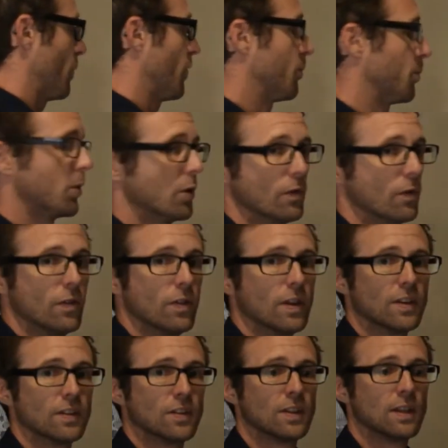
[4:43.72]
we've proved
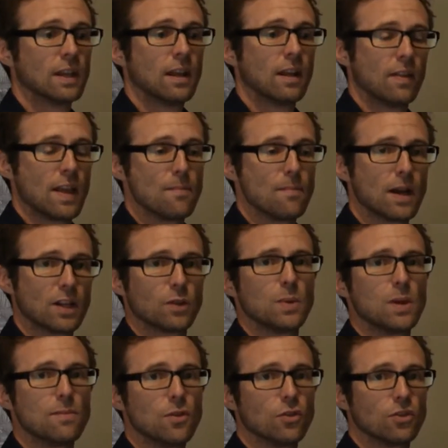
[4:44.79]
this, they must
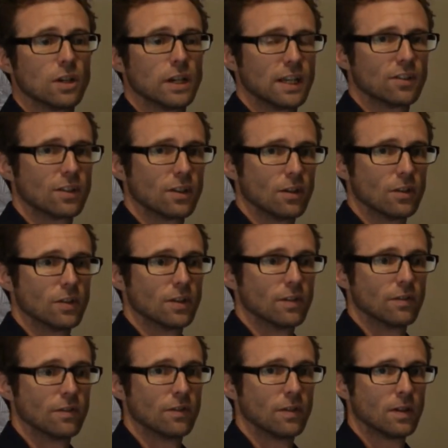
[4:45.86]
be mutually
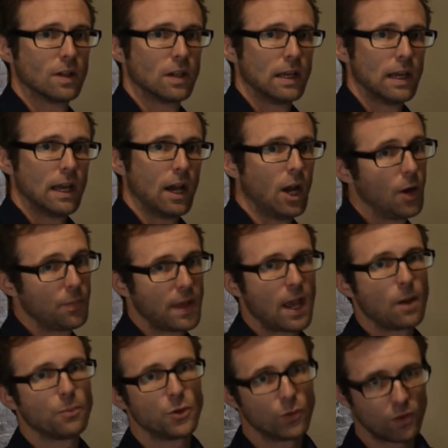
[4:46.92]
exclusive. I hope that
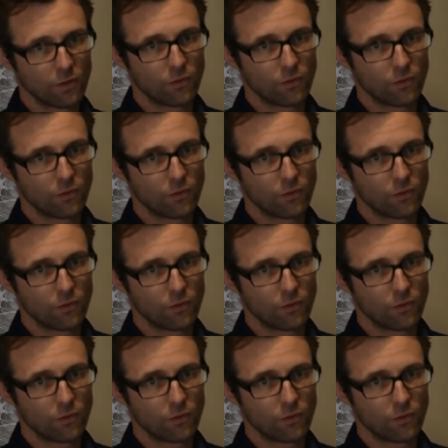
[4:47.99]
helps you with the